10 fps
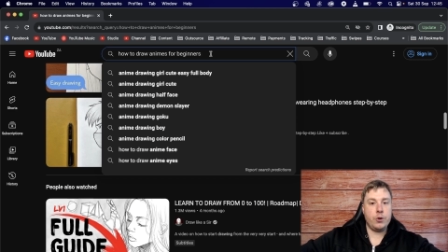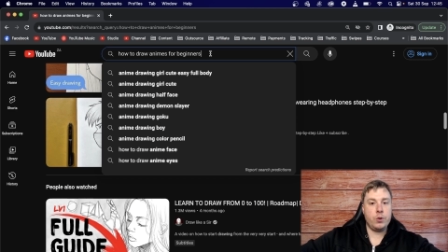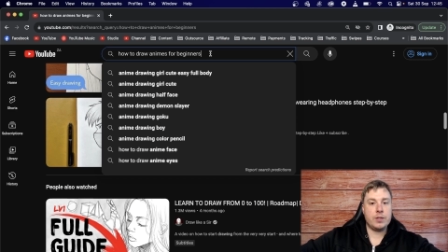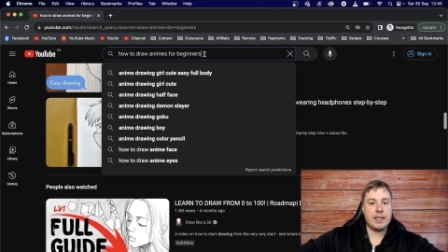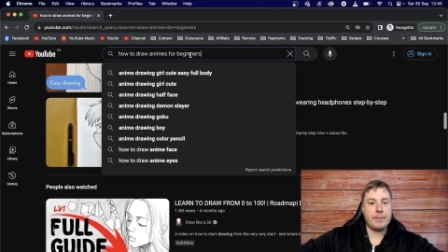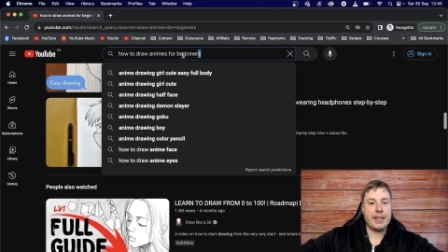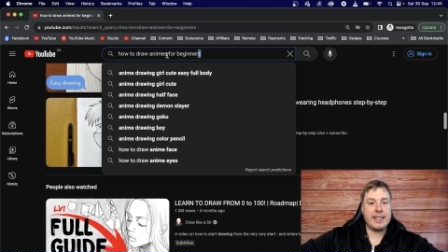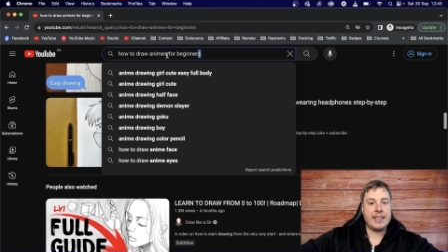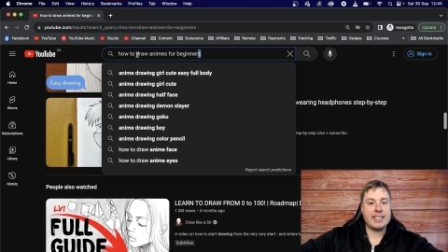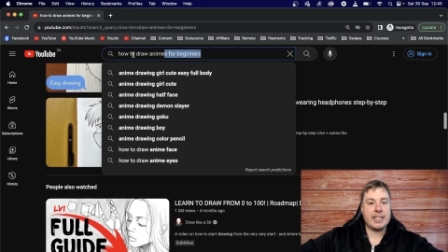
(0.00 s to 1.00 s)
do something
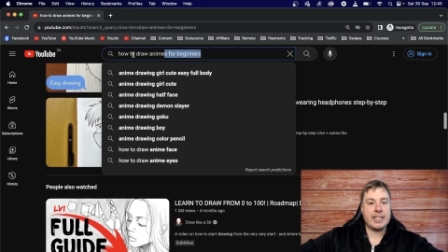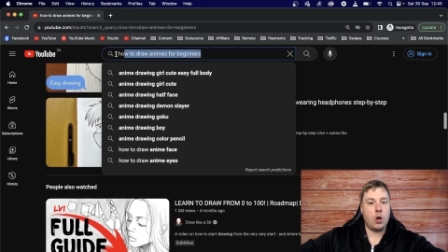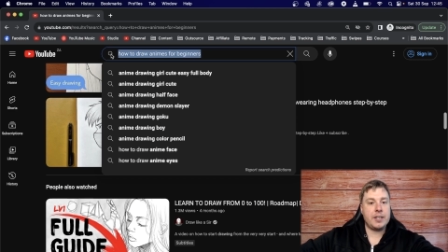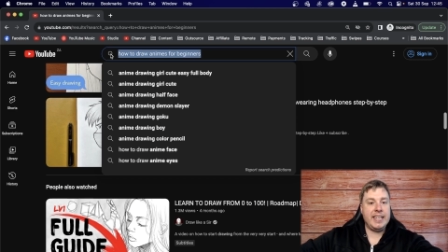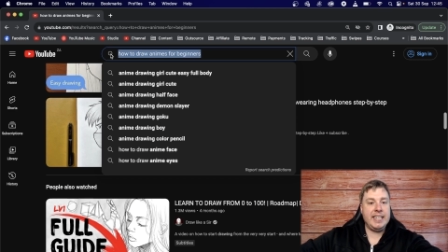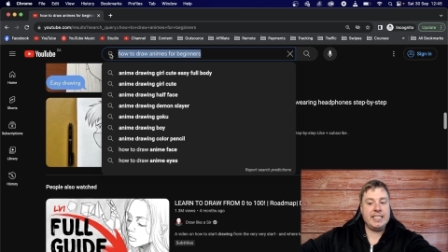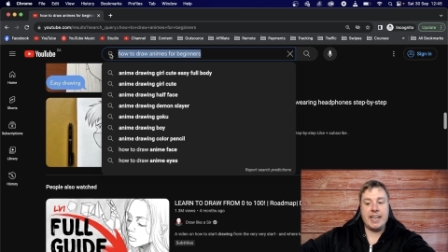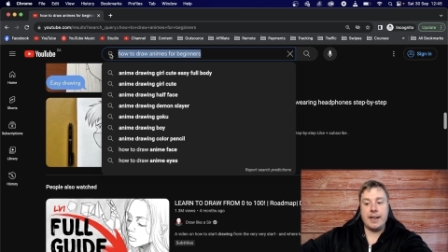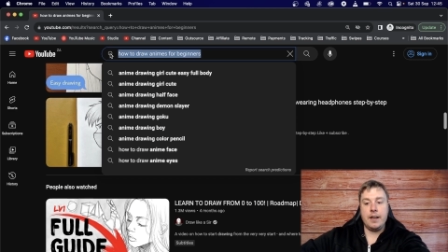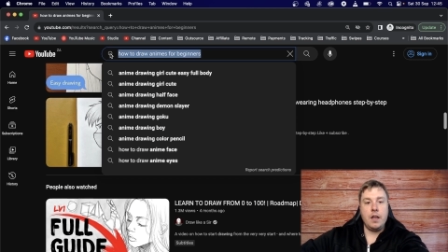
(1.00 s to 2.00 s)
that's a lot
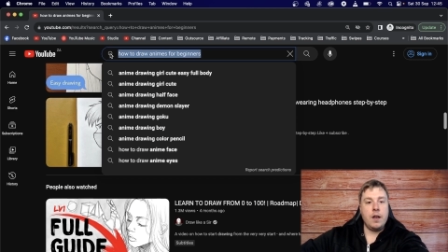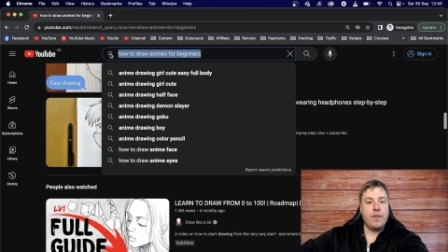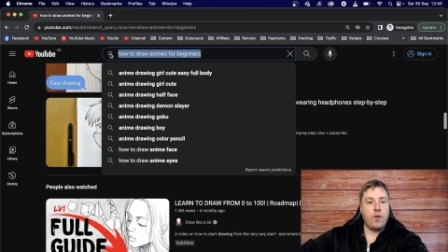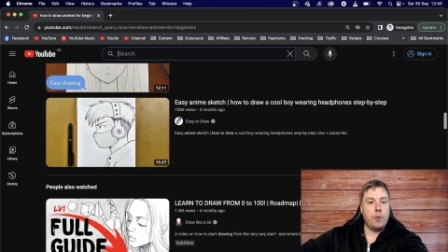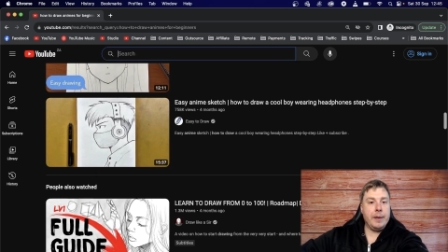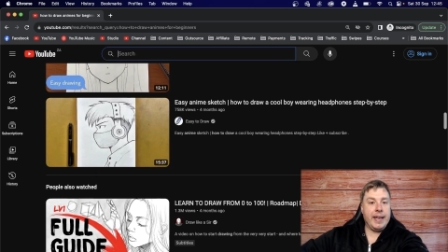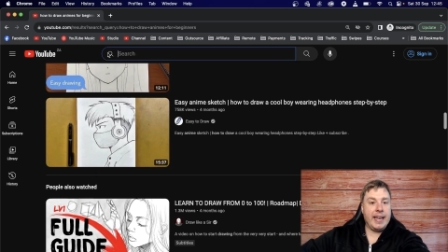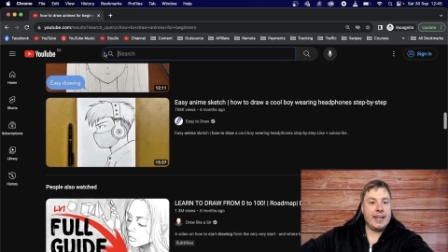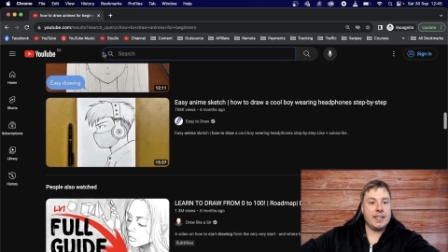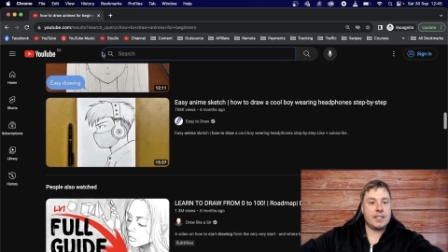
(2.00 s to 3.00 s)
easier for
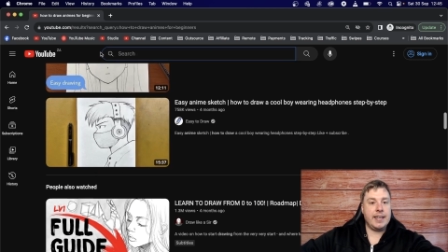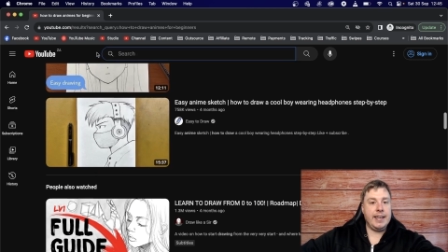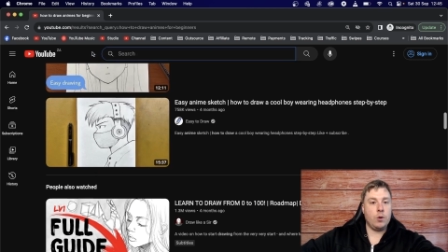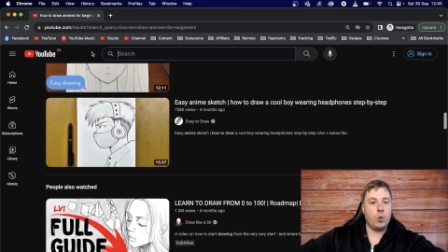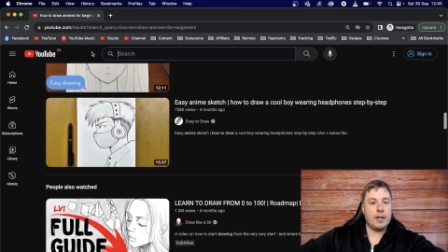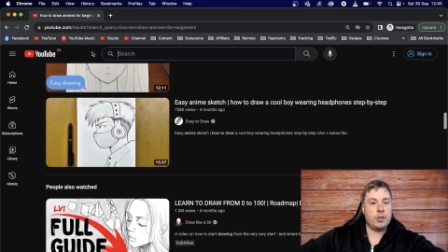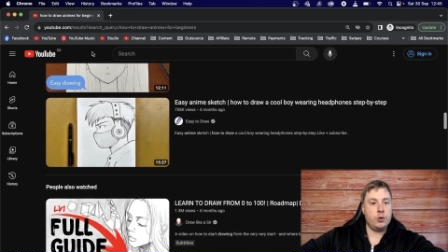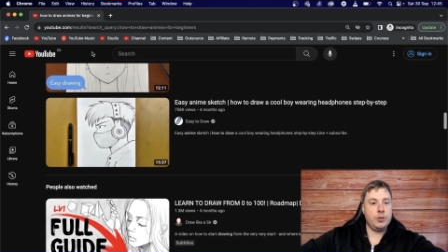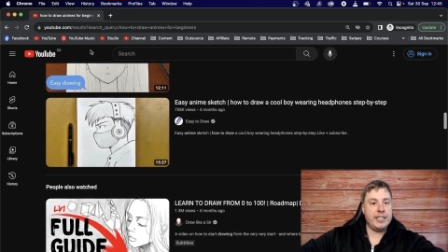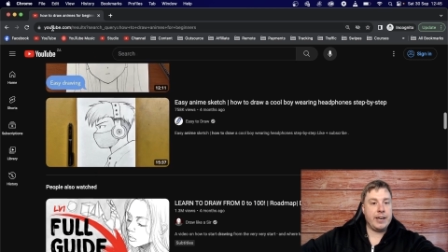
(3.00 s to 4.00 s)
beginners in order
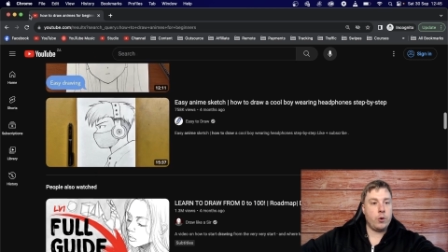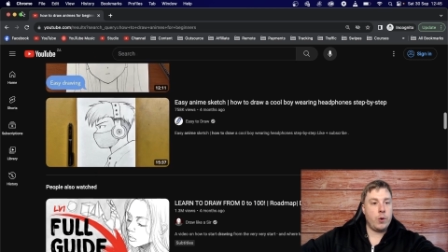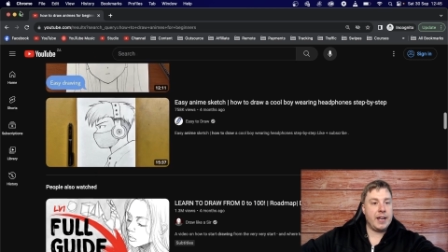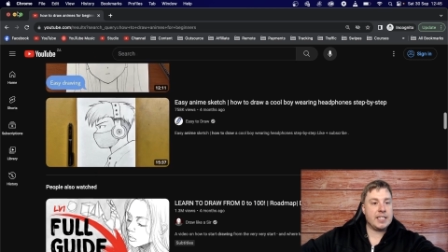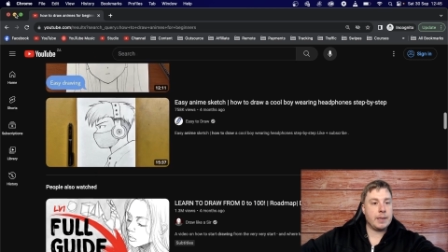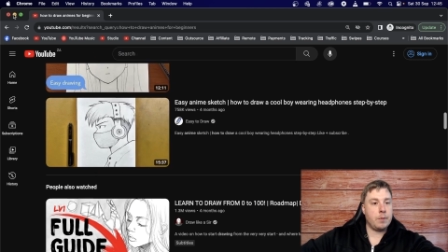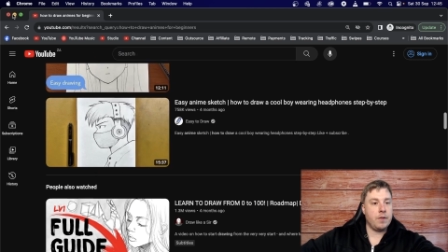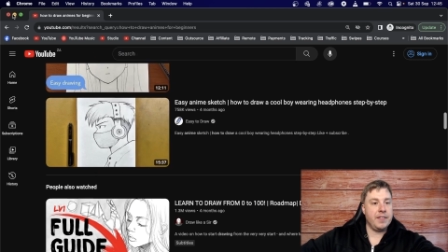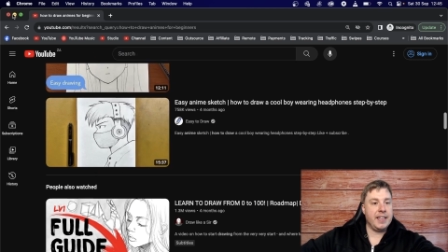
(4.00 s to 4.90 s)
to generate some of